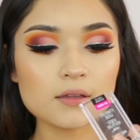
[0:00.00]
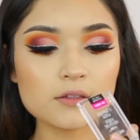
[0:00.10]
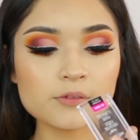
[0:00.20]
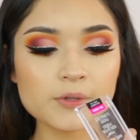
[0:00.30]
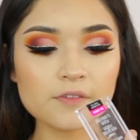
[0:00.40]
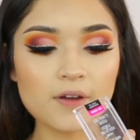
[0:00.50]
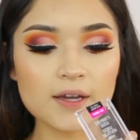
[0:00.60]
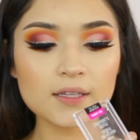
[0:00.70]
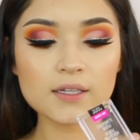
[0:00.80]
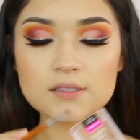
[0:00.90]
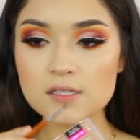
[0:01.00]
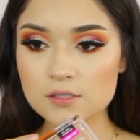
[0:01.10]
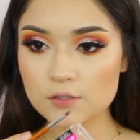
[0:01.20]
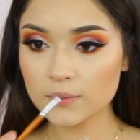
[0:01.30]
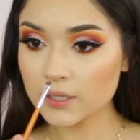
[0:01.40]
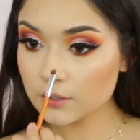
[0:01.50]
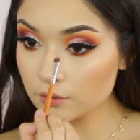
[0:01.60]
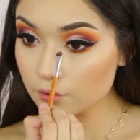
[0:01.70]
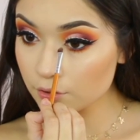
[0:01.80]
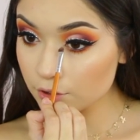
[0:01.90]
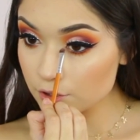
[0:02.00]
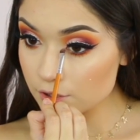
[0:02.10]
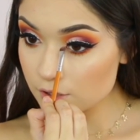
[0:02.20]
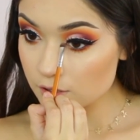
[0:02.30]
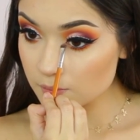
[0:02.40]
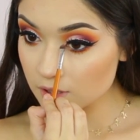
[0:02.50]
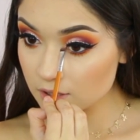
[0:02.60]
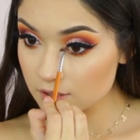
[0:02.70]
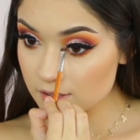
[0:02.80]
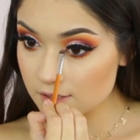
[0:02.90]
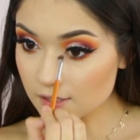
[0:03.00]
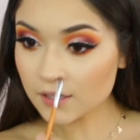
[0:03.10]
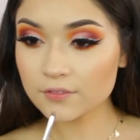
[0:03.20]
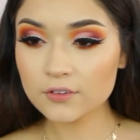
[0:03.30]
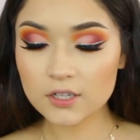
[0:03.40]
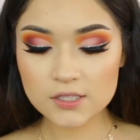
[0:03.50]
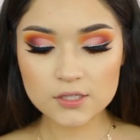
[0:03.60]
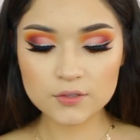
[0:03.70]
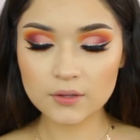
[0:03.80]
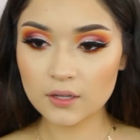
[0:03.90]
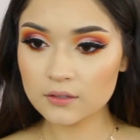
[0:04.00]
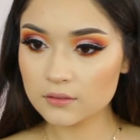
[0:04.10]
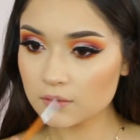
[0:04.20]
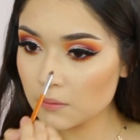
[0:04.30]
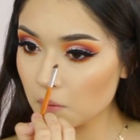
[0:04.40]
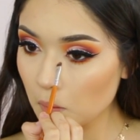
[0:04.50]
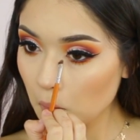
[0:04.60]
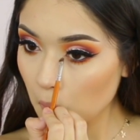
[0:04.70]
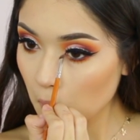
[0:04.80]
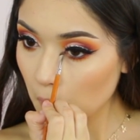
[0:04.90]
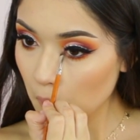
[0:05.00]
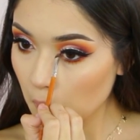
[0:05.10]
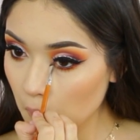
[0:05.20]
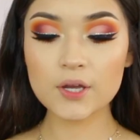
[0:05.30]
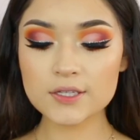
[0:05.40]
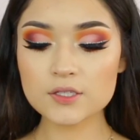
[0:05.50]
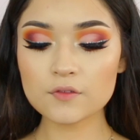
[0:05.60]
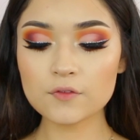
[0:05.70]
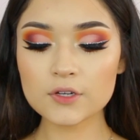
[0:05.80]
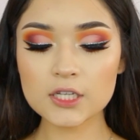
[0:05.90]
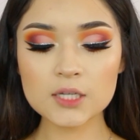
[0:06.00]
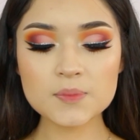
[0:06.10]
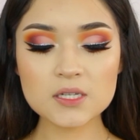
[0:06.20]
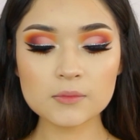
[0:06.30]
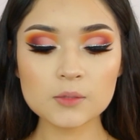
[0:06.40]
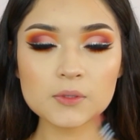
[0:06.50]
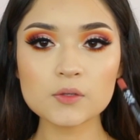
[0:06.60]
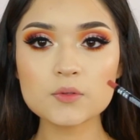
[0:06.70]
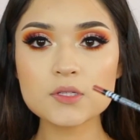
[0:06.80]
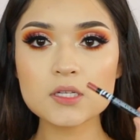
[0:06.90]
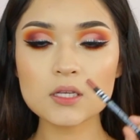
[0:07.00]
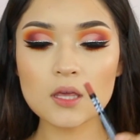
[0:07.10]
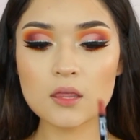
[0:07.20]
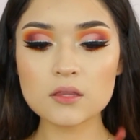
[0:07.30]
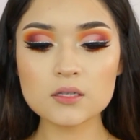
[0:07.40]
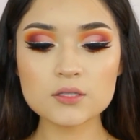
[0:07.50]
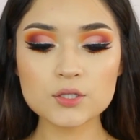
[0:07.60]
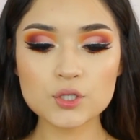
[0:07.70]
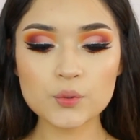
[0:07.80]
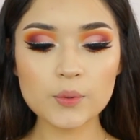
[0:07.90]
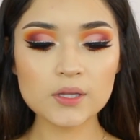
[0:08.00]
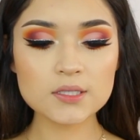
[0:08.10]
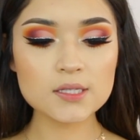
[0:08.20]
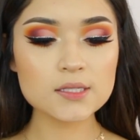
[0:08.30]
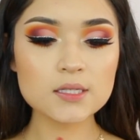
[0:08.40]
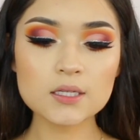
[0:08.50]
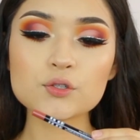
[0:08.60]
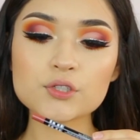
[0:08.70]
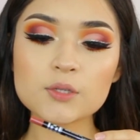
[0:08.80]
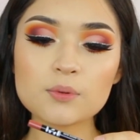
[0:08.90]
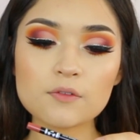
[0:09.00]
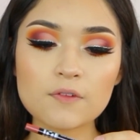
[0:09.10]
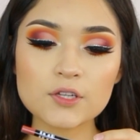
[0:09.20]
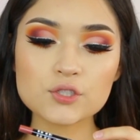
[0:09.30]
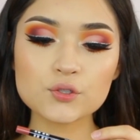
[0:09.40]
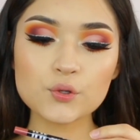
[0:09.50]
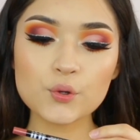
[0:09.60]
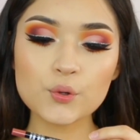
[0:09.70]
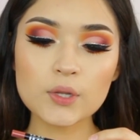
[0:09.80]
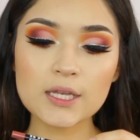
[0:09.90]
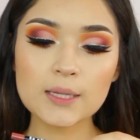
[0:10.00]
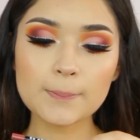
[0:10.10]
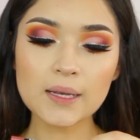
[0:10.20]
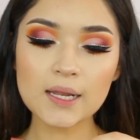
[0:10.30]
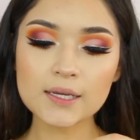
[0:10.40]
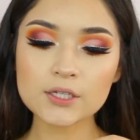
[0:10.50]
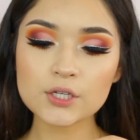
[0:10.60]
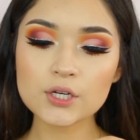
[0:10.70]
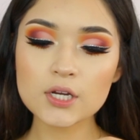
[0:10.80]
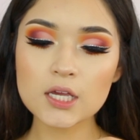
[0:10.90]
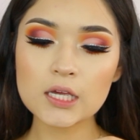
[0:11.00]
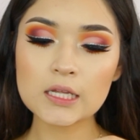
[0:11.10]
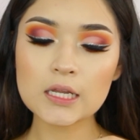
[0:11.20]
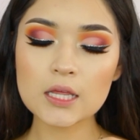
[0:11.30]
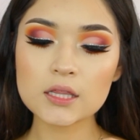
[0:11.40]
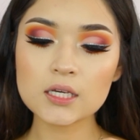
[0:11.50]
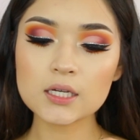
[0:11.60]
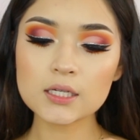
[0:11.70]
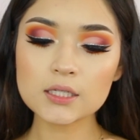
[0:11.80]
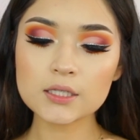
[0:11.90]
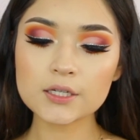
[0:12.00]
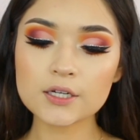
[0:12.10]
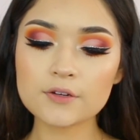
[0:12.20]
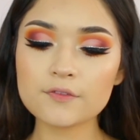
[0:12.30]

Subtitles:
a little bit of highlight to my inner corners because I forgot to do that. Okay, so for lips, I'm going to be using these two, and this is the Cookie Professional Lip Liner in the color